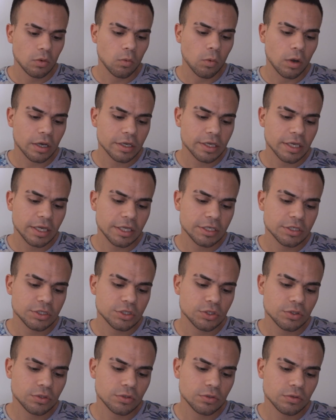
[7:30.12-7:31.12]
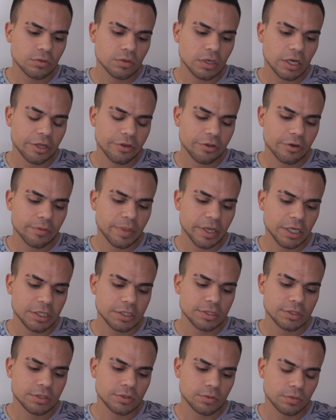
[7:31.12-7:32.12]
Walk into other
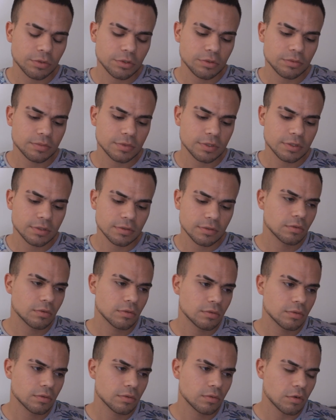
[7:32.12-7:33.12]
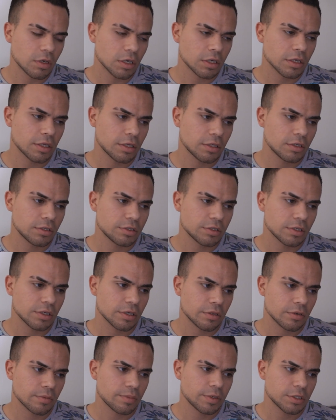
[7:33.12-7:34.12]
patients' rooms. Walk into
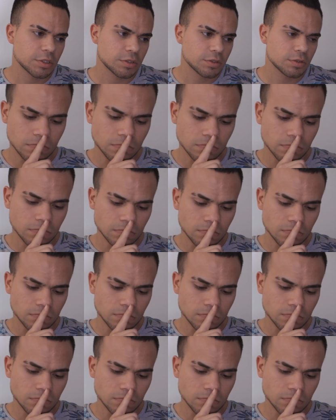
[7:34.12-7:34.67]
other patients.